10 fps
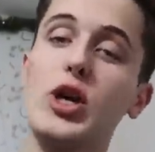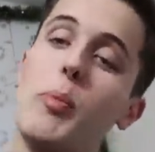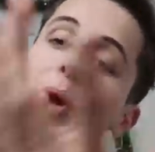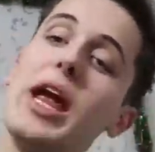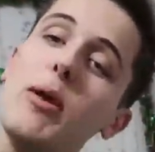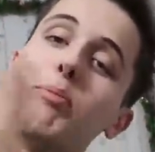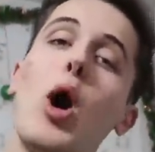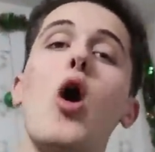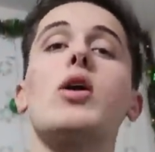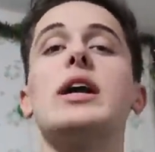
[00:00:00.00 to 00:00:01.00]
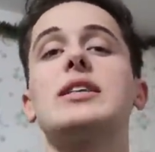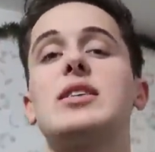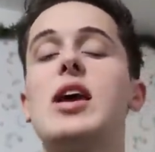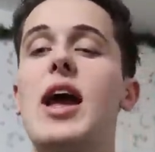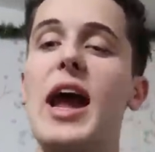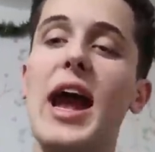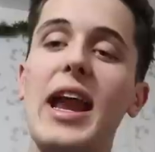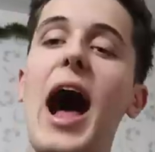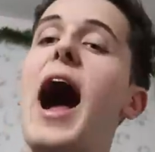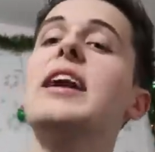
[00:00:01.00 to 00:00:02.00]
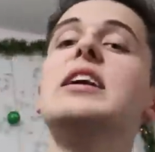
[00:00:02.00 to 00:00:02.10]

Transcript: you're being bogus and I